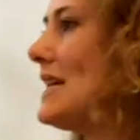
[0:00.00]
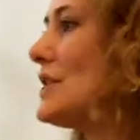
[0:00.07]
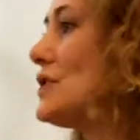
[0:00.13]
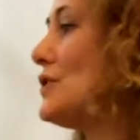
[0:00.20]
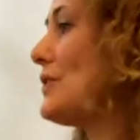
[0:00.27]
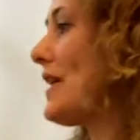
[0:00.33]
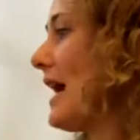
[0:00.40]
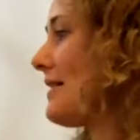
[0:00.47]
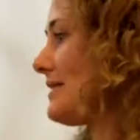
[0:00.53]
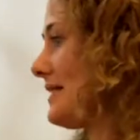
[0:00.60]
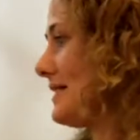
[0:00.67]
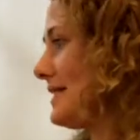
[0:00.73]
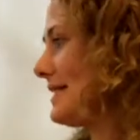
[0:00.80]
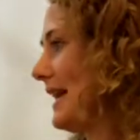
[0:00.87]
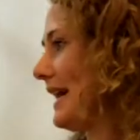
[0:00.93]

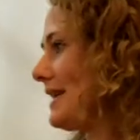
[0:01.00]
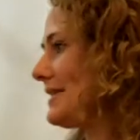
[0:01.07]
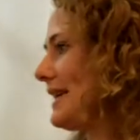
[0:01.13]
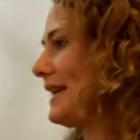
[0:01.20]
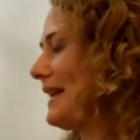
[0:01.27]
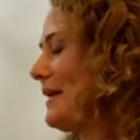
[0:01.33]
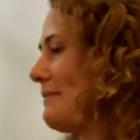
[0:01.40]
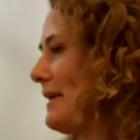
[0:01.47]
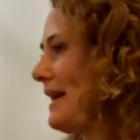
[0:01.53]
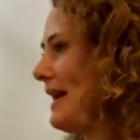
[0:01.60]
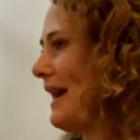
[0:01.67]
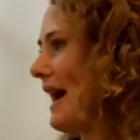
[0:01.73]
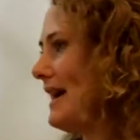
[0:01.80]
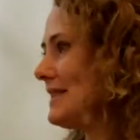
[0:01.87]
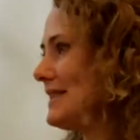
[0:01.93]
2006, and it
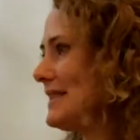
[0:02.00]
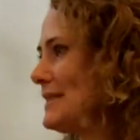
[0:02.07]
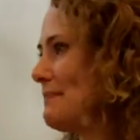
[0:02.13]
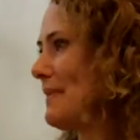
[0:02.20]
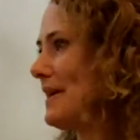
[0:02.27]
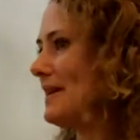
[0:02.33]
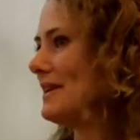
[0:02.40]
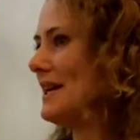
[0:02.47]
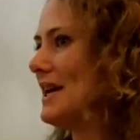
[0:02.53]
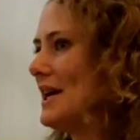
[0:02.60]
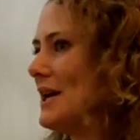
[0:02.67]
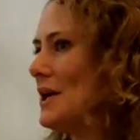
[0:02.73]
hasn't been